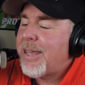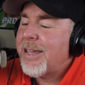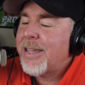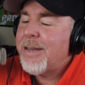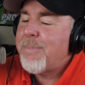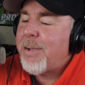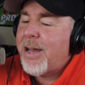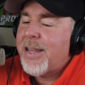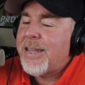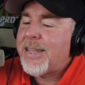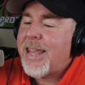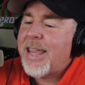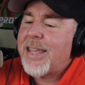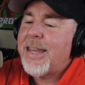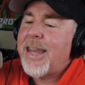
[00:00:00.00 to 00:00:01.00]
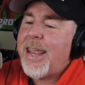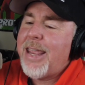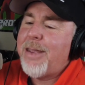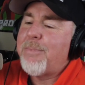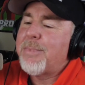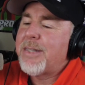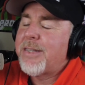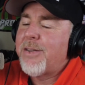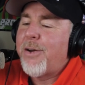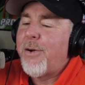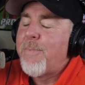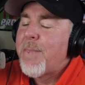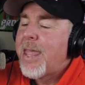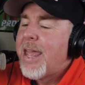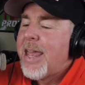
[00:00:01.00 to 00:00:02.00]
kicking butt and taking names.
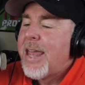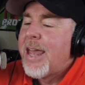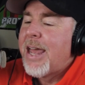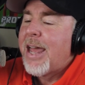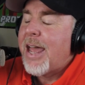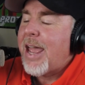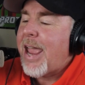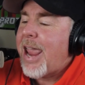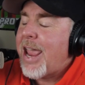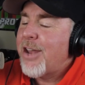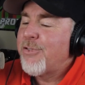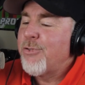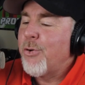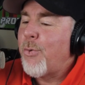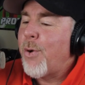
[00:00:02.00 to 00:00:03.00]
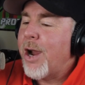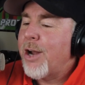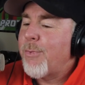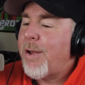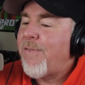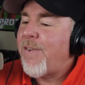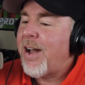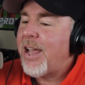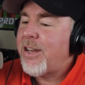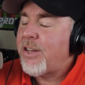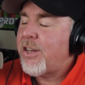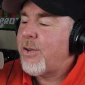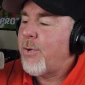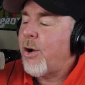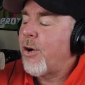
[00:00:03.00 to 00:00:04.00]
So Andrew, where do we
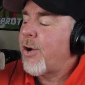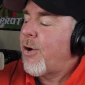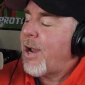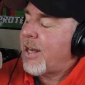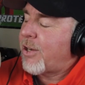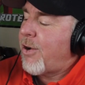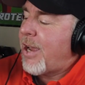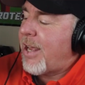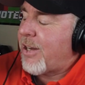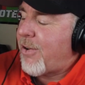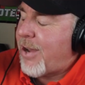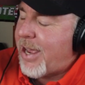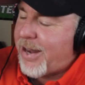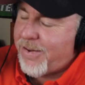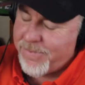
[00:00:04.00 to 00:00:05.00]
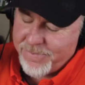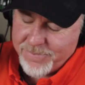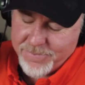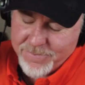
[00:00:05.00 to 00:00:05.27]
find? Oh, go ahead.